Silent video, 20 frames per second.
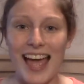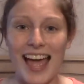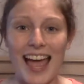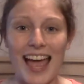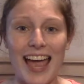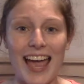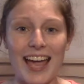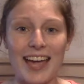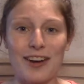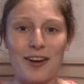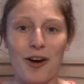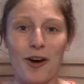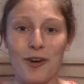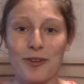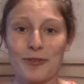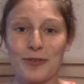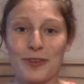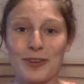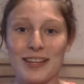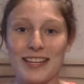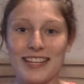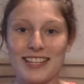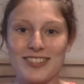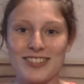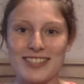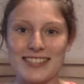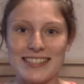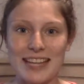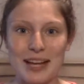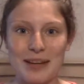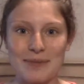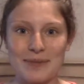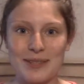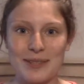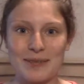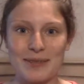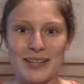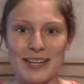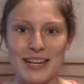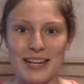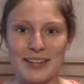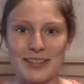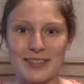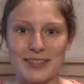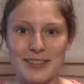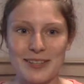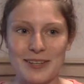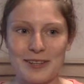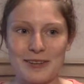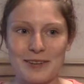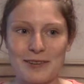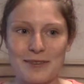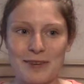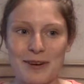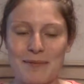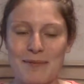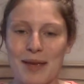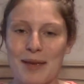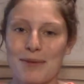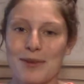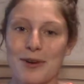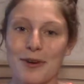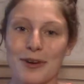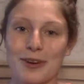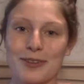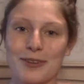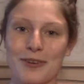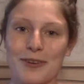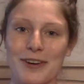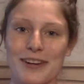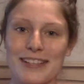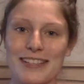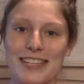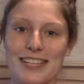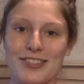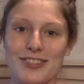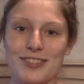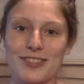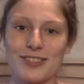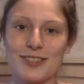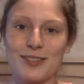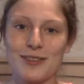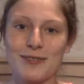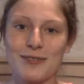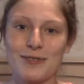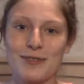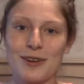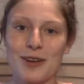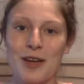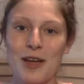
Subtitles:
and hopefully just help someone else who may be going to orientation soon